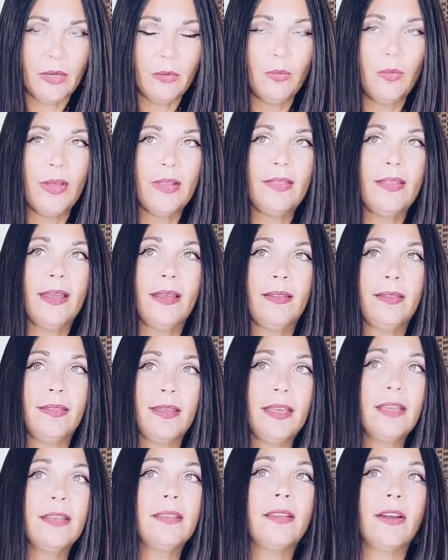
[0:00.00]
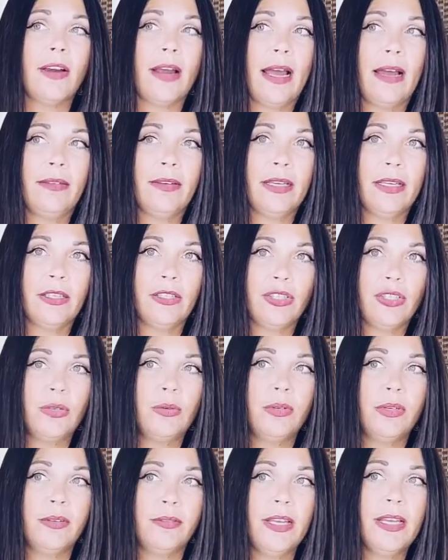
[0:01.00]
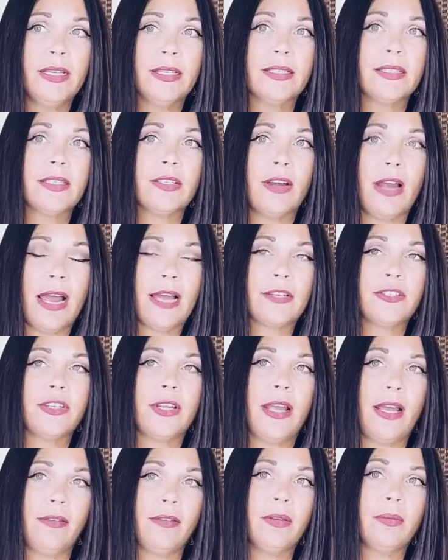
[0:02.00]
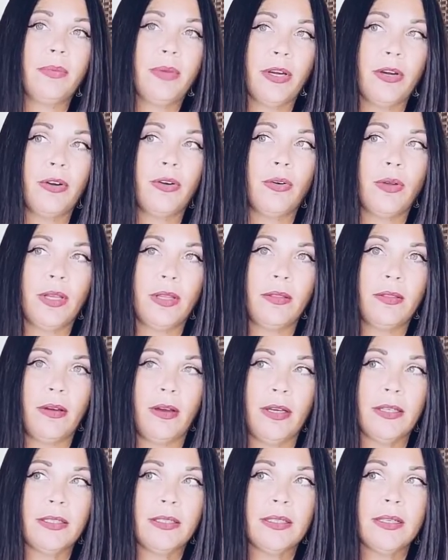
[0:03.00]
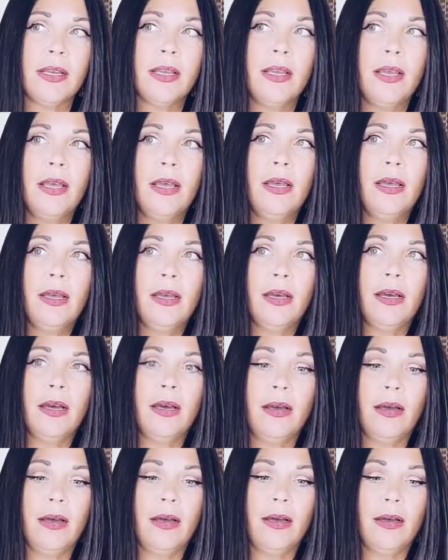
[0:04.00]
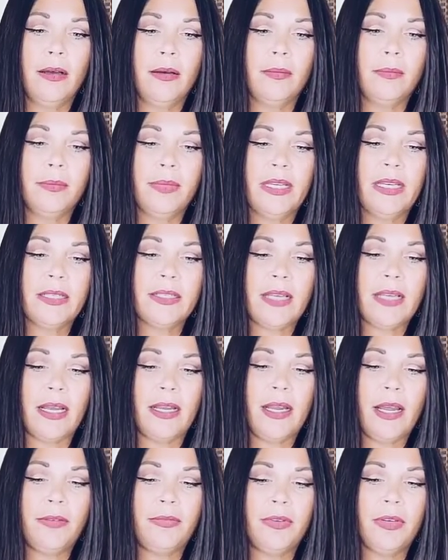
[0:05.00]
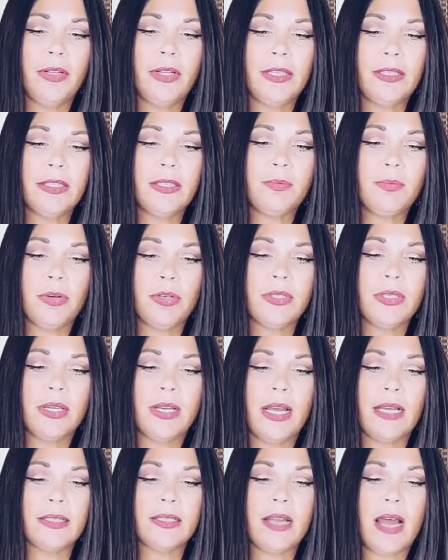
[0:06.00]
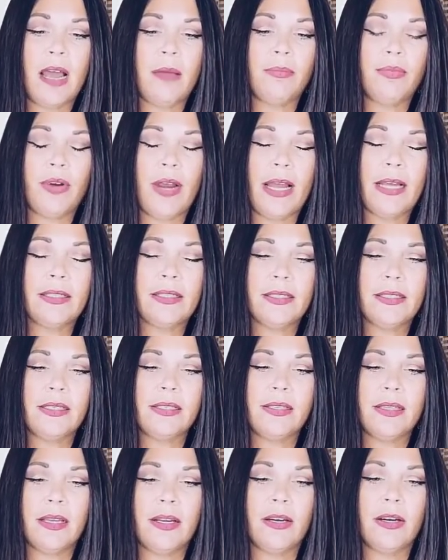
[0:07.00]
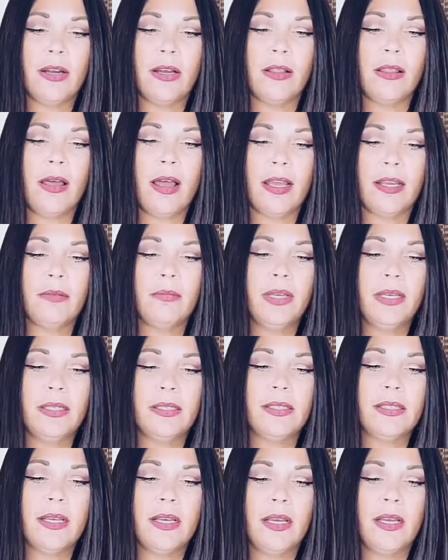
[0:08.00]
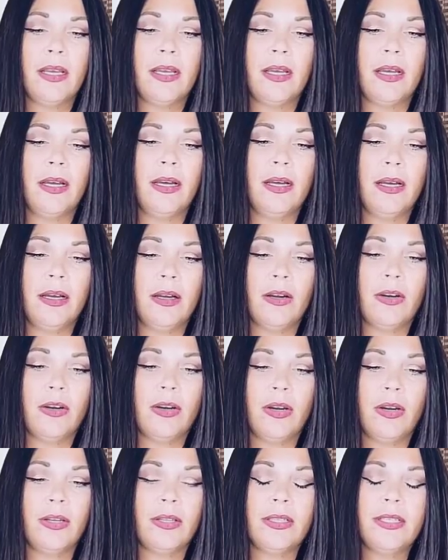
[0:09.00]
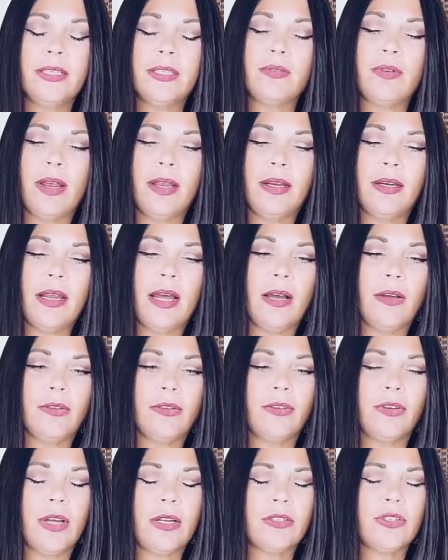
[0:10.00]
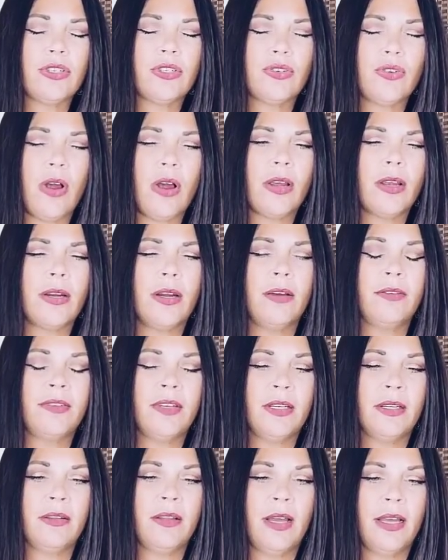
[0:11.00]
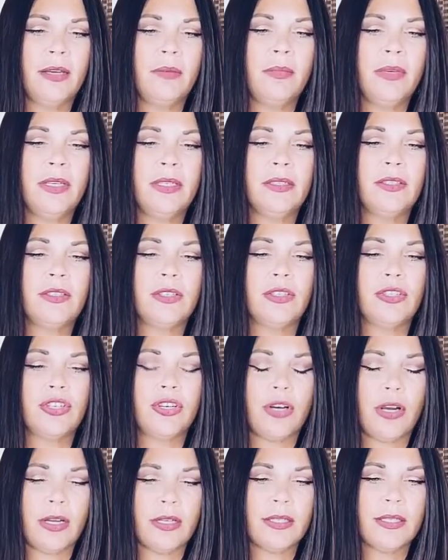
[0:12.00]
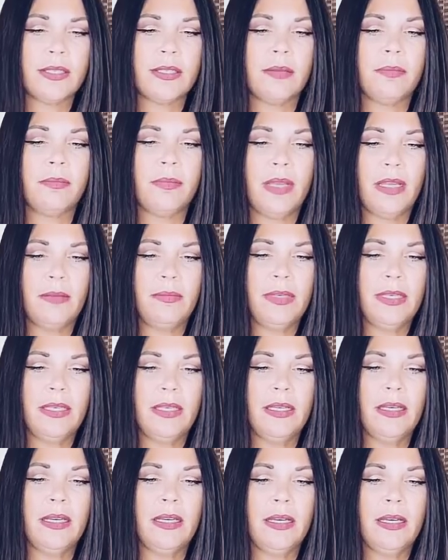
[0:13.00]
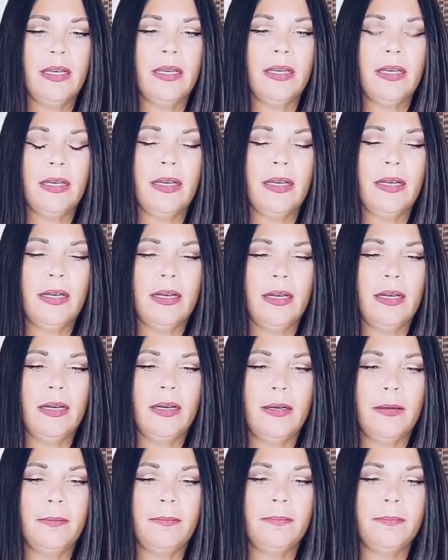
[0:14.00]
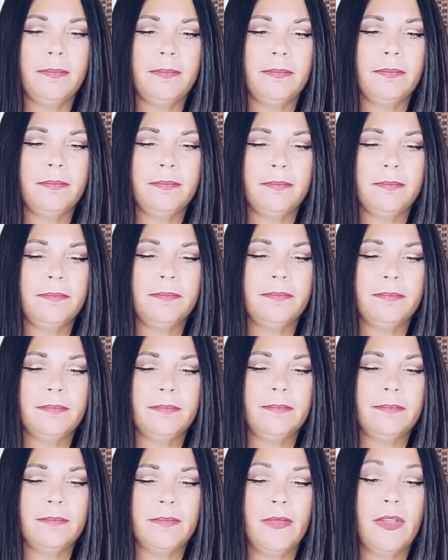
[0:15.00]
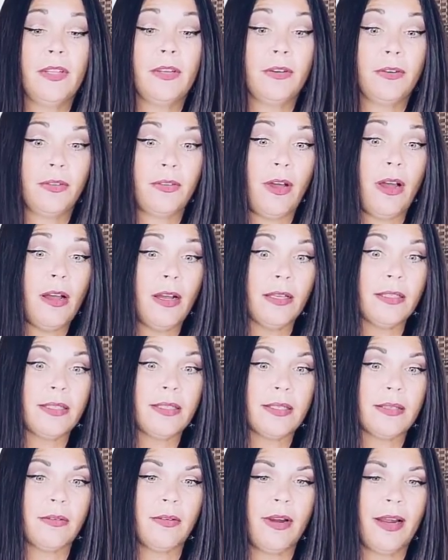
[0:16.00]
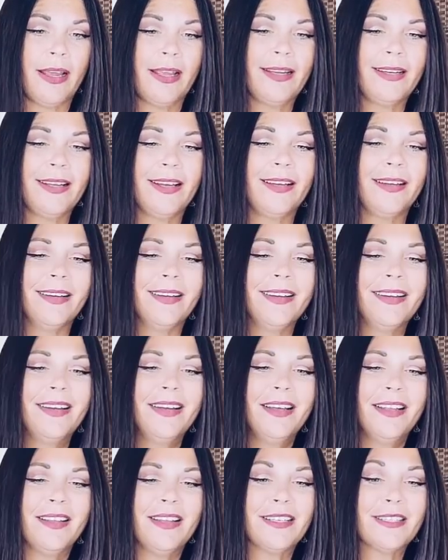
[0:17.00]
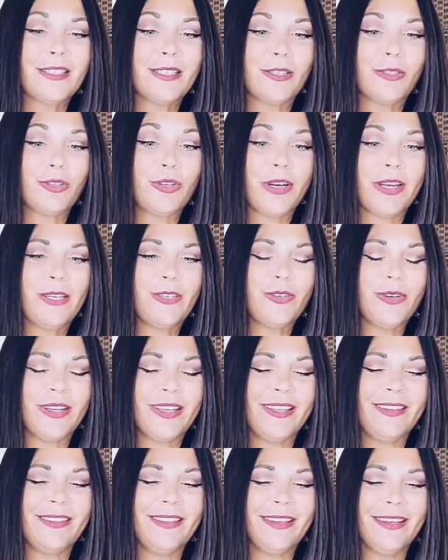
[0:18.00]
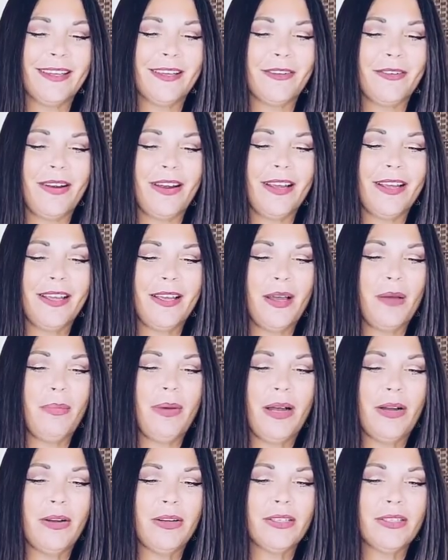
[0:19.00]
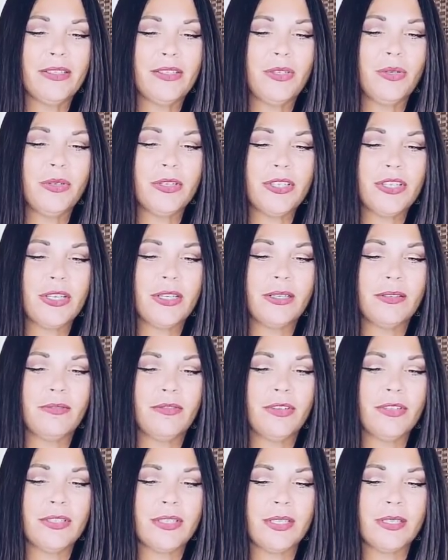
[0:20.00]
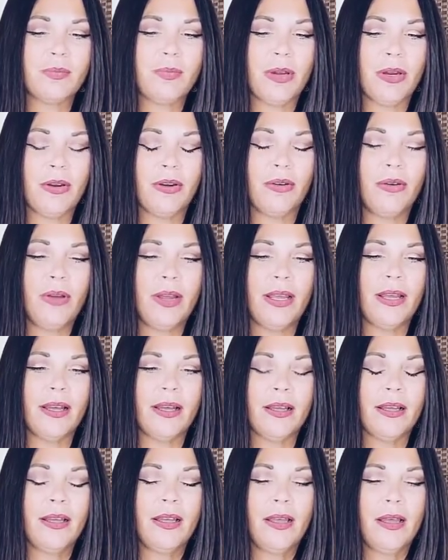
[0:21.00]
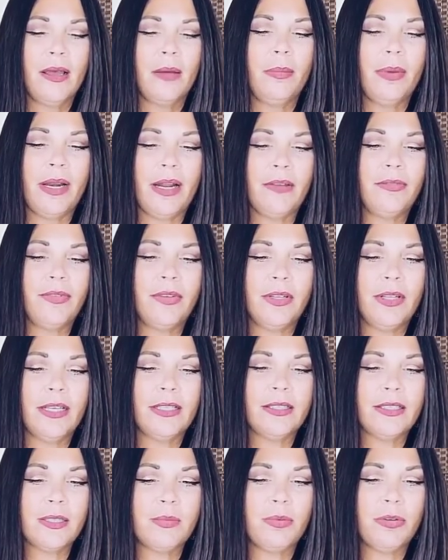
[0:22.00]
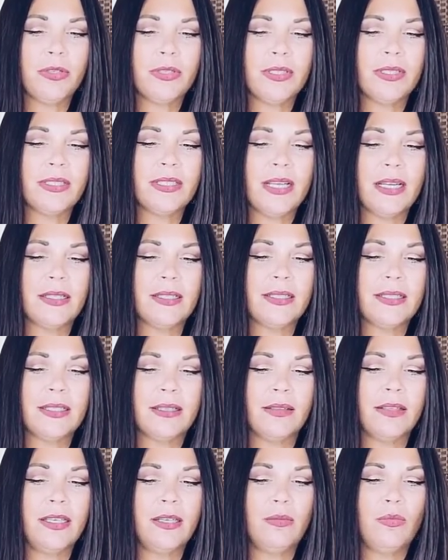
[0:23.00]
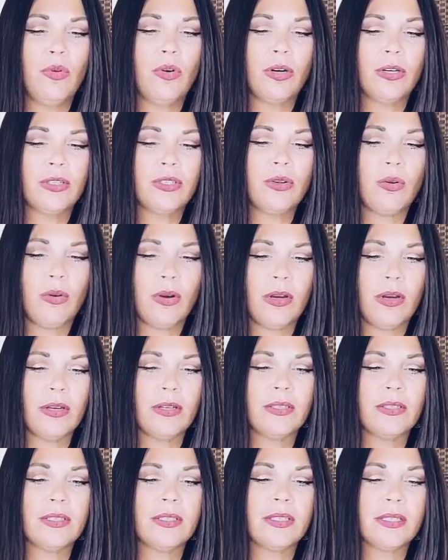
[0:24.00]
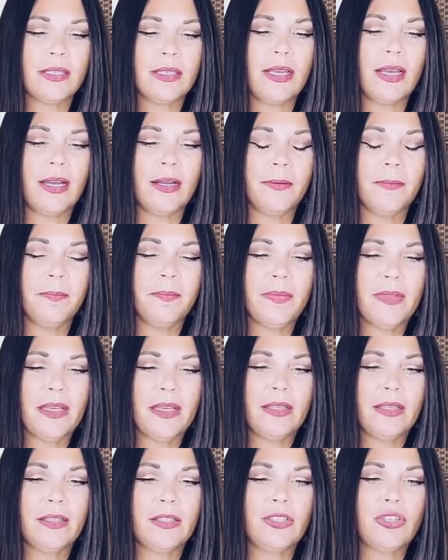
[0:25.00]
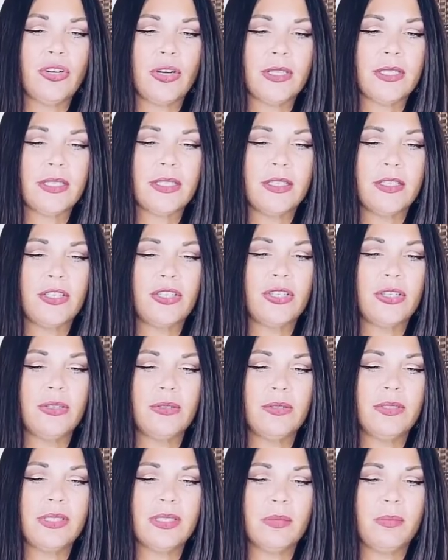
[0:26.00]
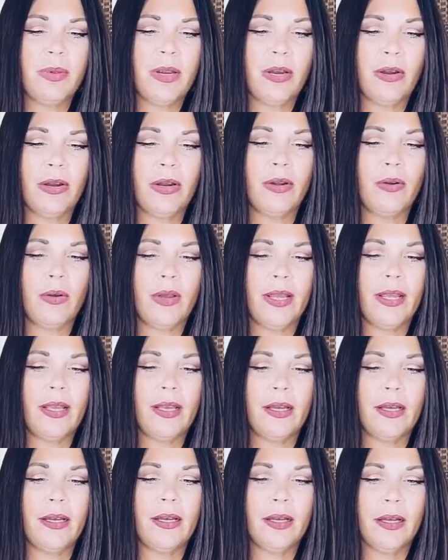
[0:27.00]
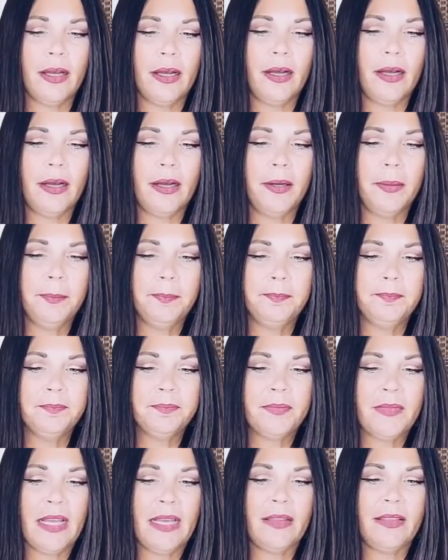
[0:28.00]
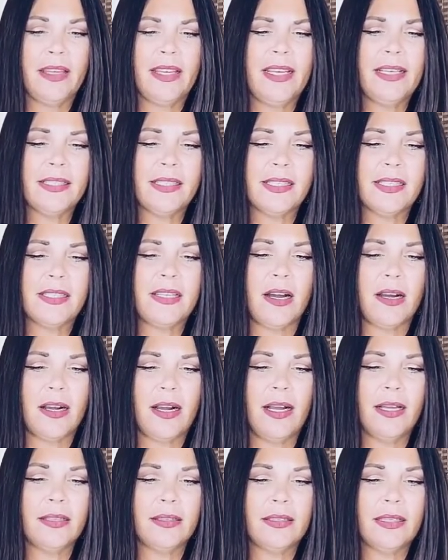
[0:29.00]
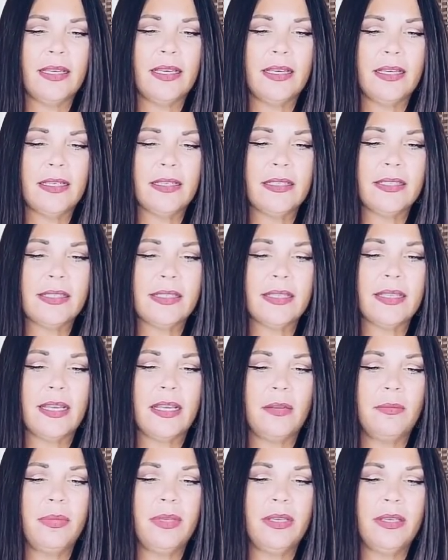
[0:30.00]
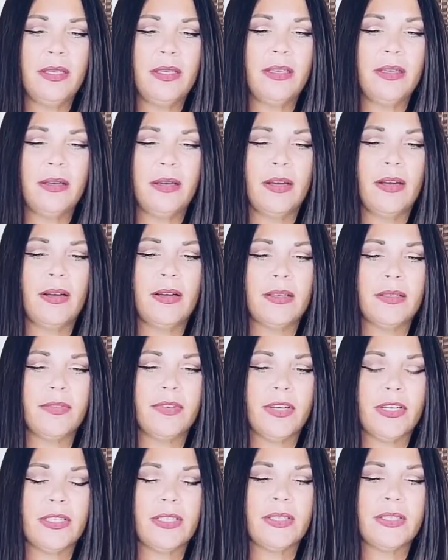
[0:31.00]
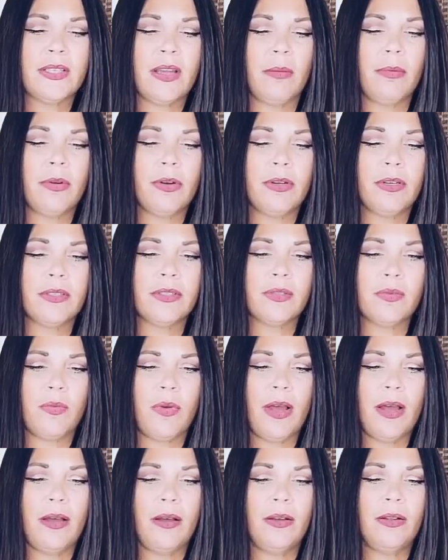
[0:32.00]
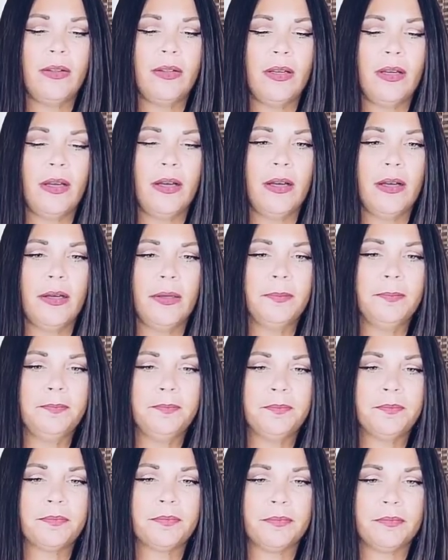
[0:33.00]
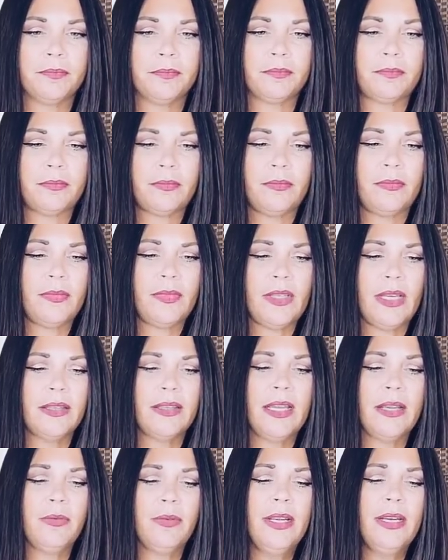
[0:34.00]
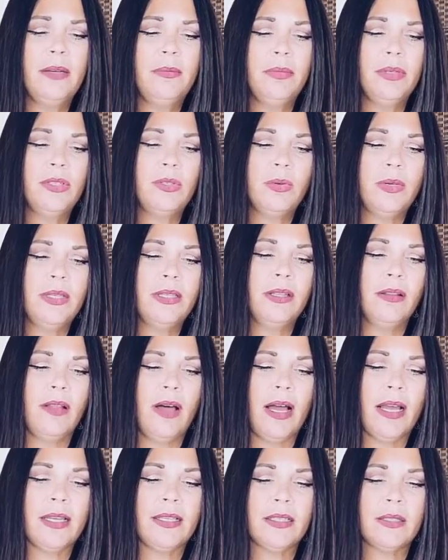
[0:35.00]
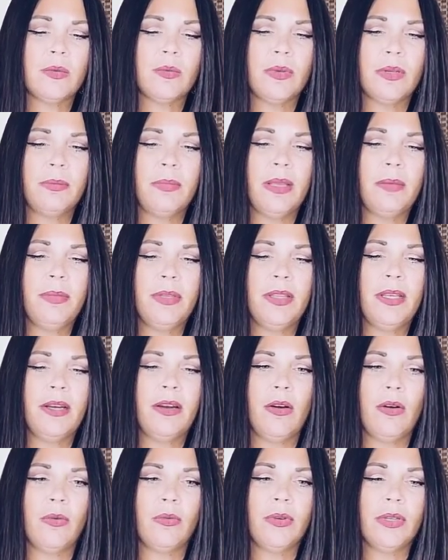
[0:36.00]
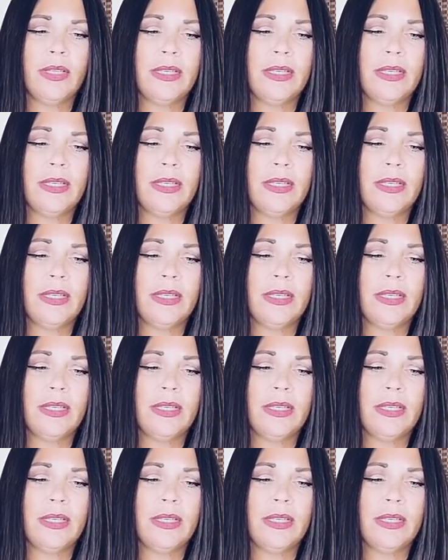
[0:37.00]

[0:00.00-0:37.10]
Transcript: when they think they're having intuitive hits, they're actually having paranoid thoughts. Because I feel like this person has not practiced their alignment, or at least right now, they're not strong enough in alignment to trust maybe their thoughts, right? That's the tricky thing, right? About intuition versus paranoia. But I feel like this person tends to lean more towards, yeah, the trust issues, the paranoia. They get stuck on things. They could be very stubborn as well. They read in between the lines when maybe they don't